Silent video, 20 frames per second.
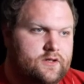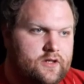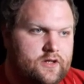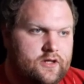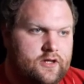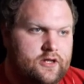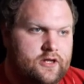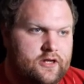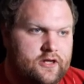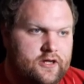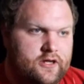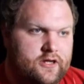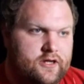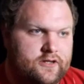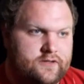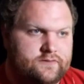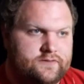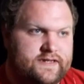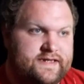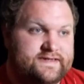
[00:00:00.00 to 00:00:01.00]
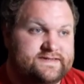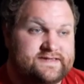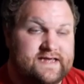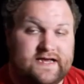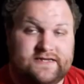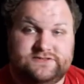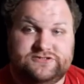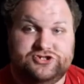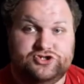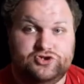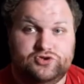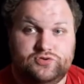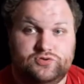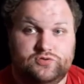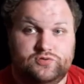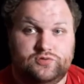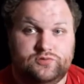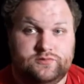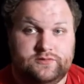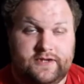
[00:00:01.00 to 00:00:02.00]
Uh, he's got two
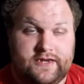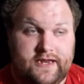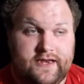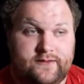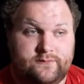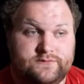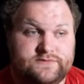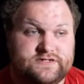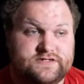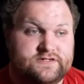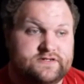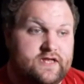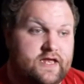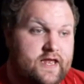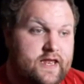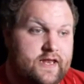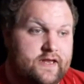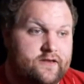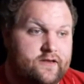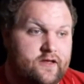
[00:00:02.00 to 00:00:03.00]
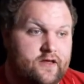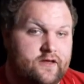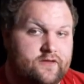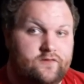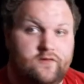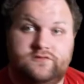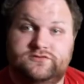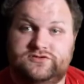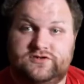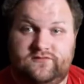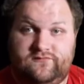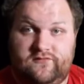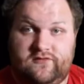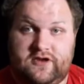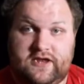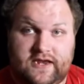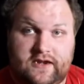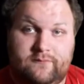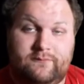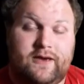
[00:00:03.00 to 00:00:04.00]
names. And uh, don't you
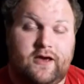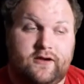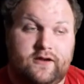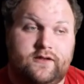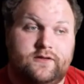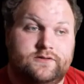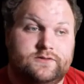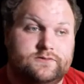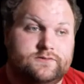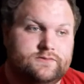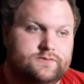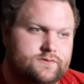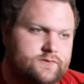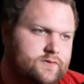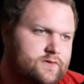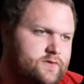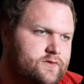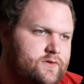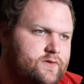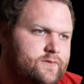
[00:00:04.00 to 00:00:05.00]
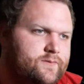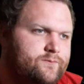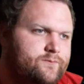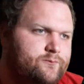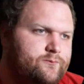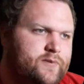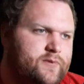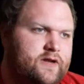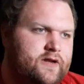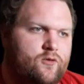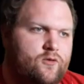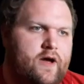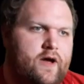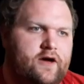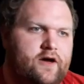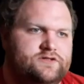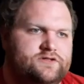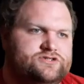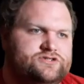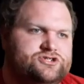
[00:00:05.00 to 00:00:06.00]
forget about it. Peter
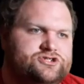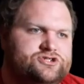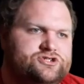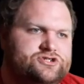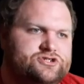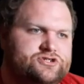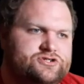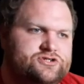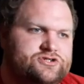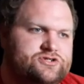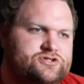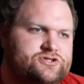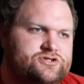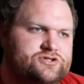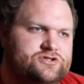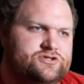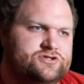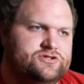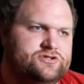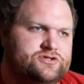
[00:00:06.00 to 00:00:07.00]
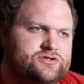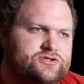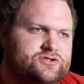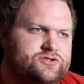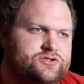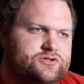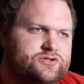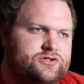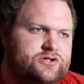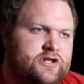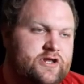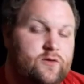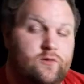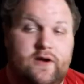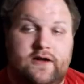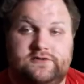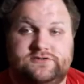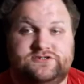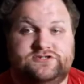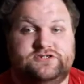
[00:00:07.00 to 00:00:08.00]
Welch. He,
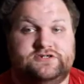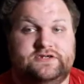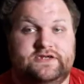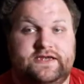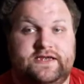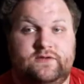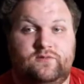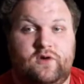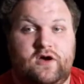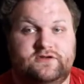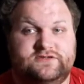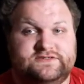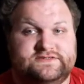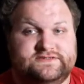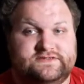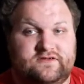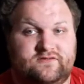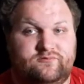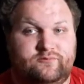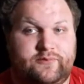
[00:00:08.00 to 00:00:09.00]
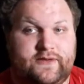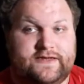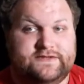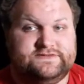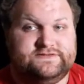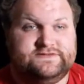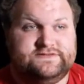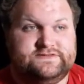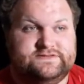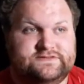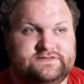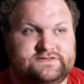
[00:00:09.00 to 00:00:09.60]
welched, he welches on bets.